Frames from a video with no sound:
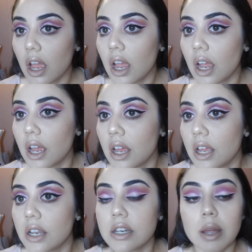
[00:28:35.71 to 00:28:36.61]

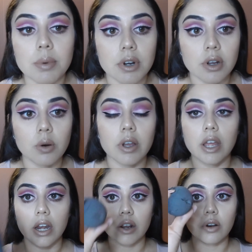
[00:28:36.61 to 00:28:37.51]
And I'm gonna go
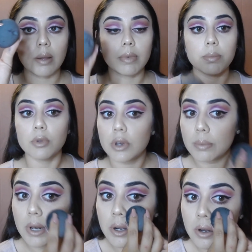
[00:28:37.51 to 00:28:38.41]
ahead and grab my beauty
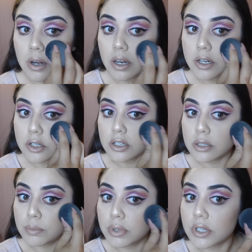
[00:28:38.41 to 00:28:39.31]
blender and
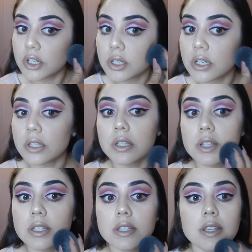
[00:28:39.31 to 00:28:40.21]
just push into
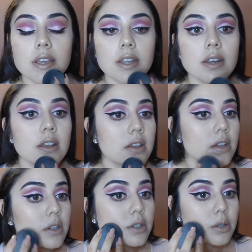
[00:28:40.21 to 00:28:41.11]
the skin
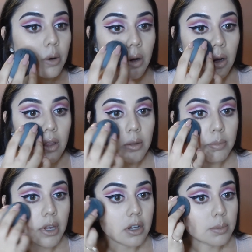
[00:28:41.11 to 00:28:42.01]
so all the
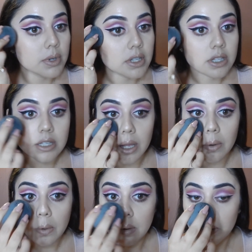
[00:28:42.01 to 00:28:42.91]
makeup can
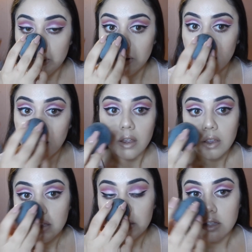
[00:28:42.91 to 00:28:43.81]
settle.
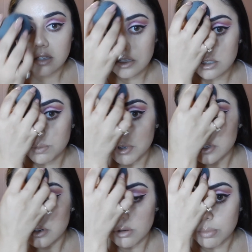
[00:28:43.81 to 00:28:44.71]
This is
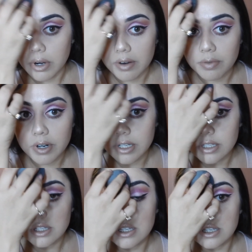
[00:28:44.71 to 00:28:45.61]
personal
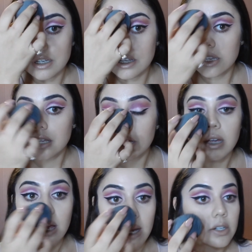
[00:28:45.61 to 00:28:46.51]
preference.
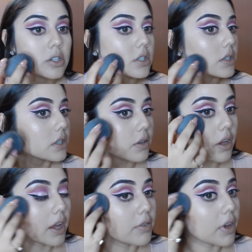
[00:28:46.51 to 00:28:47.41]

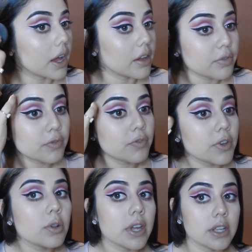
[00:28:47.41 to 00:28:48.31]
I
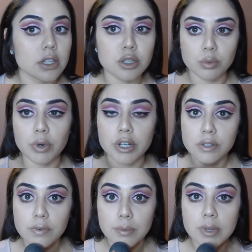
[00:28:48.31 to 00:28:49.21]
feel like this
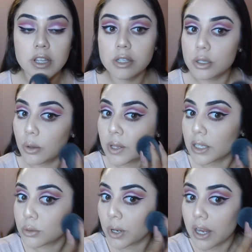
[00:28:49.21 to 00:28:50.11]
works for me, so
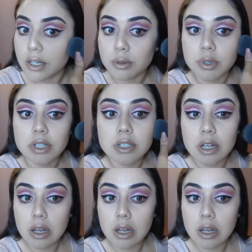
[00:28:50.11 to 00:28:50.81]
that's why I do it.